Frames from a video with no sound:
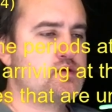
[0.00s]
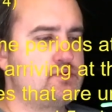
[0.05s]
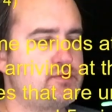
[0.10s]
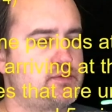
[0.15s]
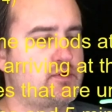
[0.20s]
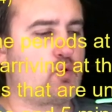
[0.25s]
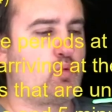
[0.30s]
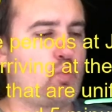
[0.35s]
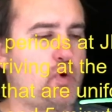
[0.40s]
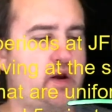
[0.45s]

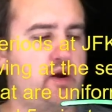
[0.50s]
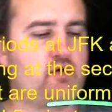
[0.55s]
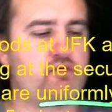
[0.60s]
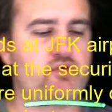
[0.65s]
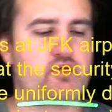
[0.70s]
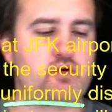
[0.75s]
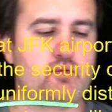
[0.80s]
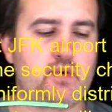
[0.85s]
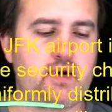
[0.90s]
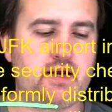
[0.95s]
so 1 over
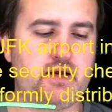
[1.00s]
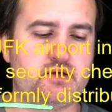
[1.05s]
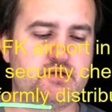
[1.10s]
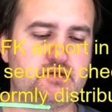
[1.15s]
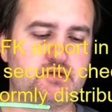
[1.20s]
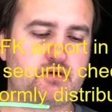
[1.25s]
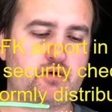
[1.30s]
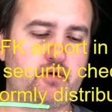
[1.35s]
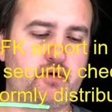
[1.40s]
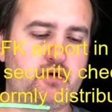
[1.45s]
the range
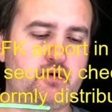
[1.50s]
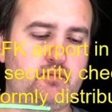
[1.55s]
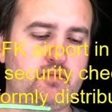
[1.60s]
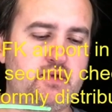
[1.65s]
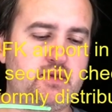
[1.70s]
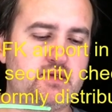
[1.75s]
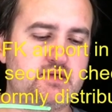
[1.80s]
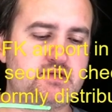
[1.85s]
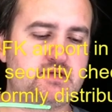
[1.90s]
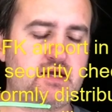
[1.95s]
is going to be
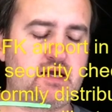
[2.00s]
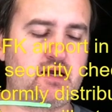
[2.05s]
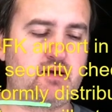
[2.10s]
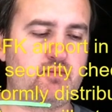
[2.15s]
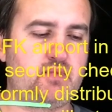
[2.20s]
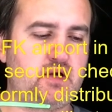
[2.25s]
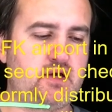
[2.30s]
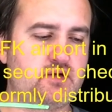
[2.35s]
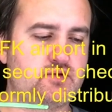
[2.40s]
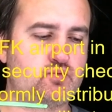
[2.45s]
the same
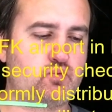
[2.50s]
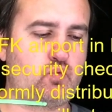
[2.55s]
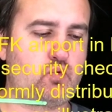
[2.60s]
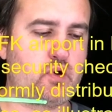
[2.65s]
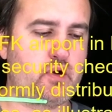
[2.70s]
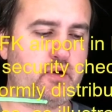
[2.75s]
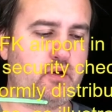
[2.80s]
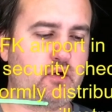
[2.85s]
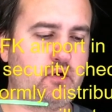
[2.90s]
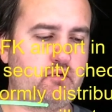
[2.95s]
as
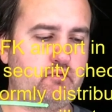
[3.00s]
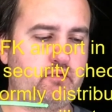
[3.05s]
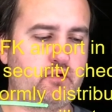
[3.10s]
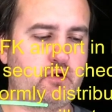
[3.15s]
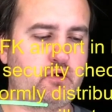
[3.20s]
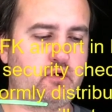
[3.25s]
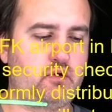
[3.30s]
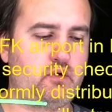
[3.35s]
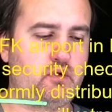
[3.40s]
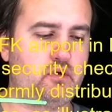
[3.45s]
1
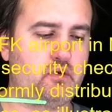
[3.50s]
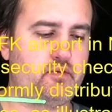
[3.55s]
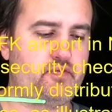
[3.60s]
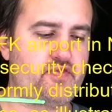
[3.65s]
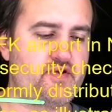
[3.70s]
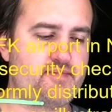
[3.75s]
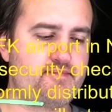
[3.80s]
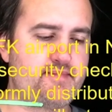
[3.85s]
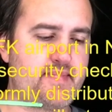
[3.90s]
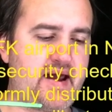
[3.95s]
over
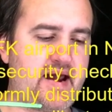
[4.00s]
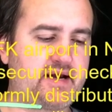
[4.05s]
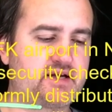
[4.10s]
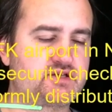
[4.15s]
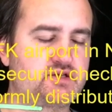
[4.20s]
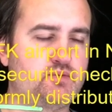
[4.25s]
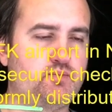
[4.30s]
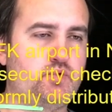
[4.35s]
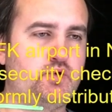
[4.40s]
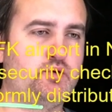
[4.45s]
the
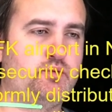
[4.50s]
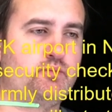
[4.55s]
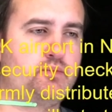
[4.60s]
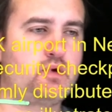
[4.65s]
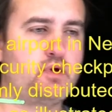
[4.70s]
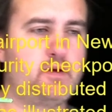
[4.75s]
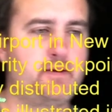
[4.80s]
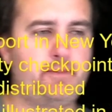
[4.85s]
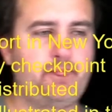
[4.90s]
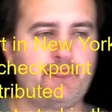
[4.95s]
maximum
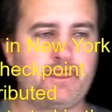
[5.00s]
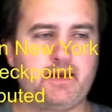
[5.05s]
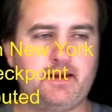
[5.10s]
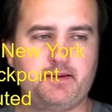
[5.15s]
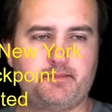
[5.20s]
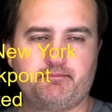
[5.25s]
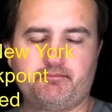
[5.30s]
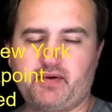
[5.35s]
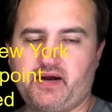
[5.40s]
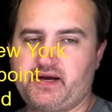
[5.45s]

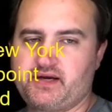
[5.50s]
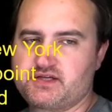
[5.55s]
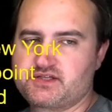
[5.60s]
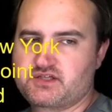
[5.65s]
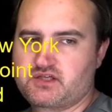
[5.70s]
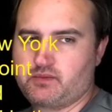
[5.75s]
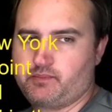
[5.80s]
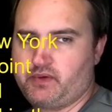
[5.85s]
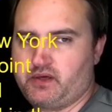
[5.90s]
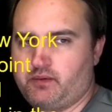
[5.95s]
minus
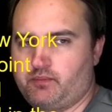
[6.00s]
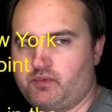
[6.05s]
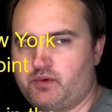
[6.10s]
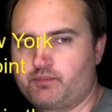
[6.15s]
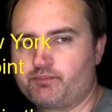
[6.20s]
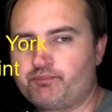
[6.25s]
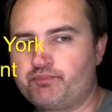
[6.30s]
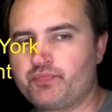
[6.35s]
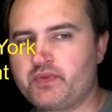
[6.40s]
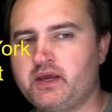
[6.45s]
the
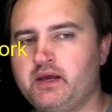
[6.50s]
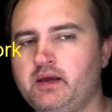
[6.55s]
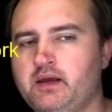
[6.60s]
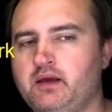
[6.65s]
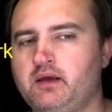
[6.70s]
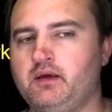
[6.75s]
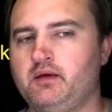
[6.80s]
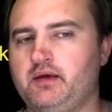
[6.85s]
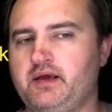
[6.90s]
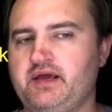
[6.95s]
minimum.
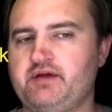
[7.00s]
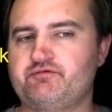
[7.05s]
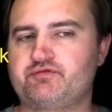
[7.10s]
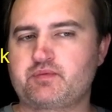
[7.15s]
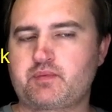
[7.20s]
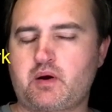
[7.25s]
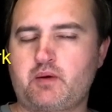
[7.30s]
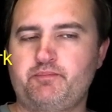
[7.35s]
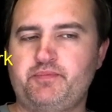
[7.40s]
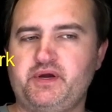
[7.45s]
And from
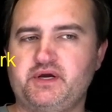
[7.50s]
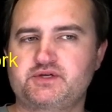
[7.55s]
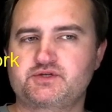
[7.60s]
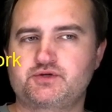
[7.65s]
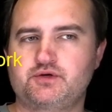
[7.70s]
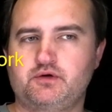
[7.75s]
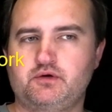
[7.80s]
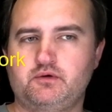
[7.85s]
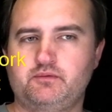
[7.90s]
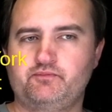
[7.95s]
our
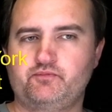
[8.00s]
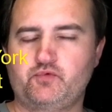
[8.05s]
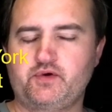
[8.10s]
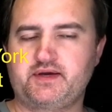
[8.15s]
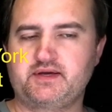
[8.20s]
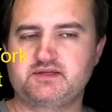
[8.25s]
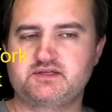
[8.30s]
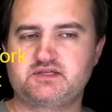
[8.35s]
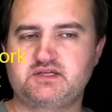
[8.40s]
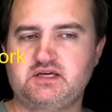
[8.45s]
picture, we
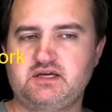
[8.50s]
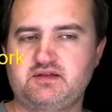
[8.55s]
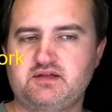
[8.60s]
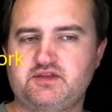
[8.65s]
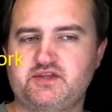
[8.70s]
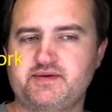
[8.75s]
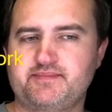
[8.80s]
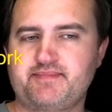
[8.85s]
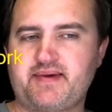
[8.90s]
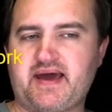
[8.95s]
can see that
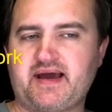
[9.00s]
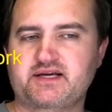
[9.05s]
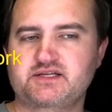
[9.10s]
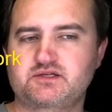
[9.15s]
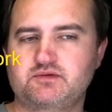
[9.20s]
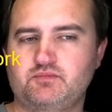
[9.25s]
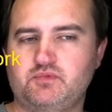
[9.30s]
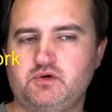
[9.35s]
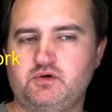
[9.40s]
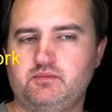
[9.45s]
the
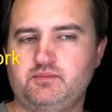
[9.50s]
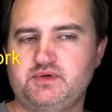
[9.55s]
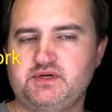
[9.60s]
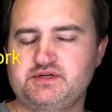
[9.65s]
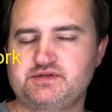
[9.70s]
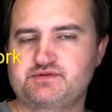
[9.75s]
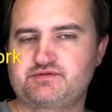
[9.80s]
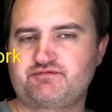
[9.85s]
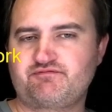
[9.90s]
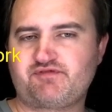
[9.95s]
maximum
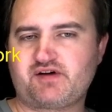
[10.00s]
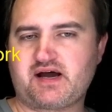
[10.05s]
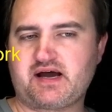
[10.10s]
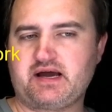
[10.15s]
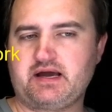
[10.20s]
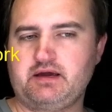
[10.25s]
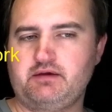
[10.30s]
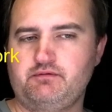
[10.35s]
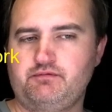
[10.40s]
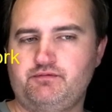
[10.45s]
is
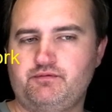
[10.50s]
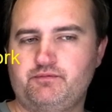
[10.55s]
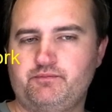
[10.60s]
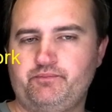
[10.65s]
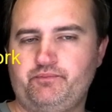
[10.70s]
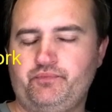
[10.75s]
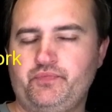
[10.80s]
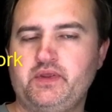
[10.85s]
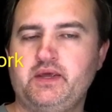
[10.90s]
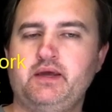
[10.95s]
5
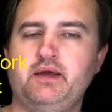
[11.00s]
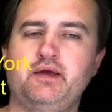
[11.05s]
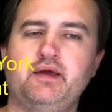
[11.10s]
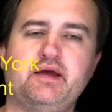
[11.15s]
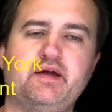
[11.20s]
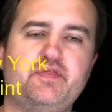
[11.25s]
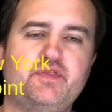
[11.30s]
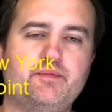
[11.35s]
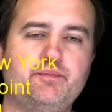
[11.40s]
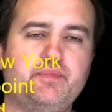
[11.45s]

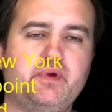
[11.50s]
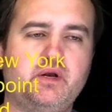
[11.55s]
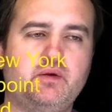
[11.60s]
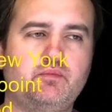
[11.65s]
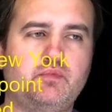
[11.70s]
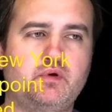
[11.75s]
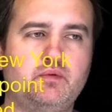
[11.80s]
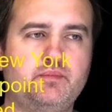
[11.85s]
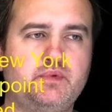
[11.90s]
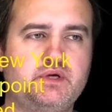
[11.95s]
and the
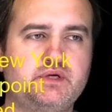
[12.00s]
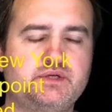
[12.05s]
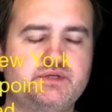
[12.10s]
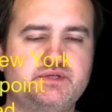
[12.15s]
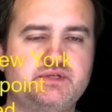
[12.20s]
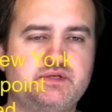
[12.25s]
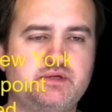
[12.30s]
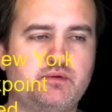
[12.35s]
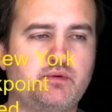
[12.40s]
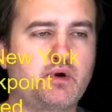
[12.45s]
minimum is
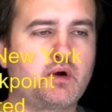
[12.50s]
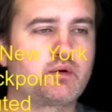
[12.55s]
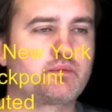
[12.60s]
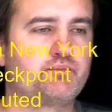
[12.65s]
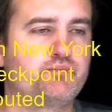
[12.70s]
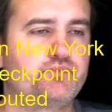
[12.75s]
0.